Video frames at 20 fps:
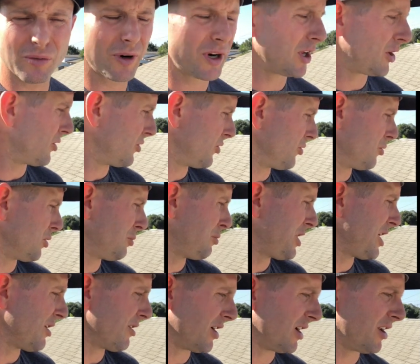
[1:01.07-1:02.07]
when I go to
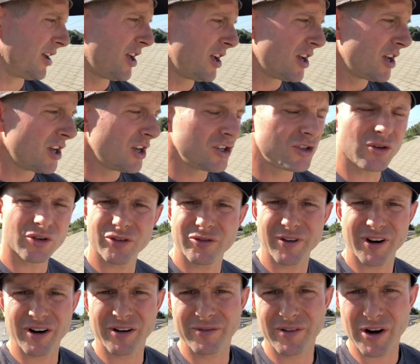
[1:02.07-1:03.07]
repair it. So it's
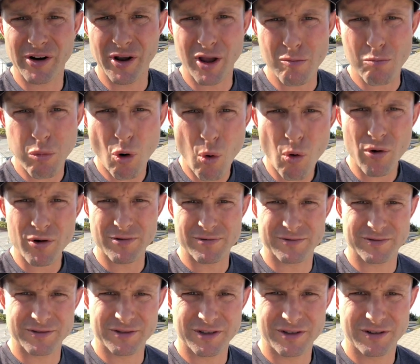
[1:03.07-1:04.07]
very
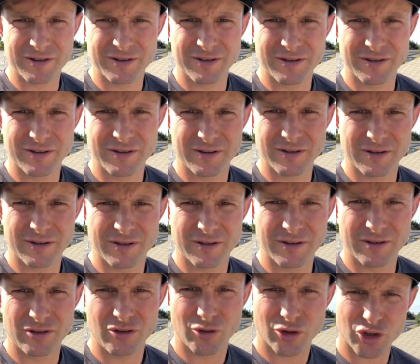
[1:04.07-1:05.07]
important
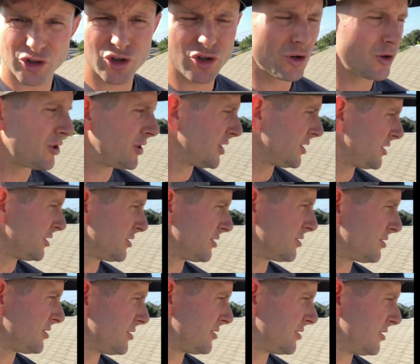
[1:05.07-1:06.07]
to ensure that
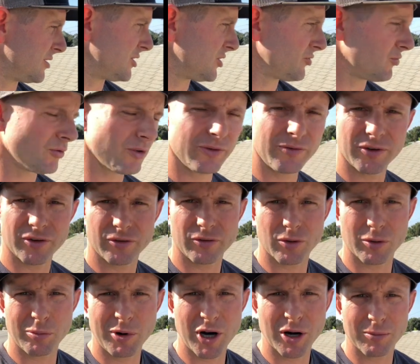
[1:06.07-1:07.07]
this roof is
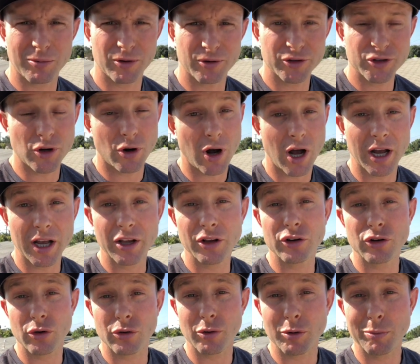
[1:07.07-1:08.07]
repairable. So I'm
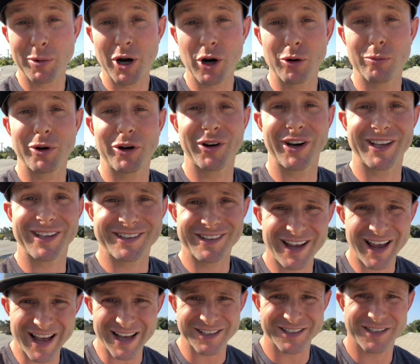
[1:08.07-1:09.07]
going to do a repairability
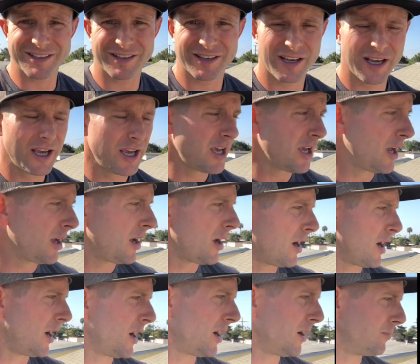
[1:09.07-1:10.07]
test.
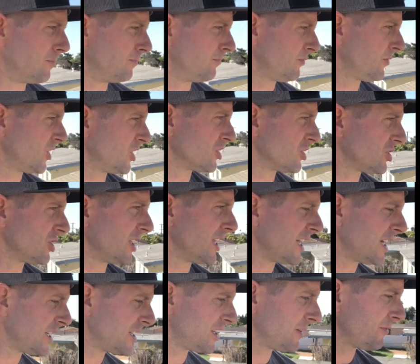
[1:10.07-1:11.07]
There's a
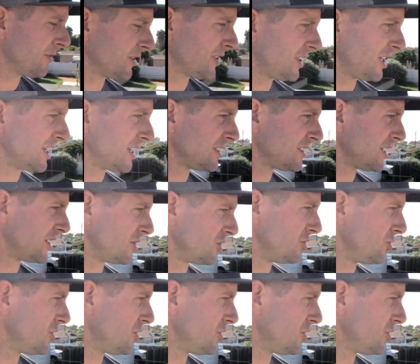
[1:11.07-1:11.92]
lot of different things that we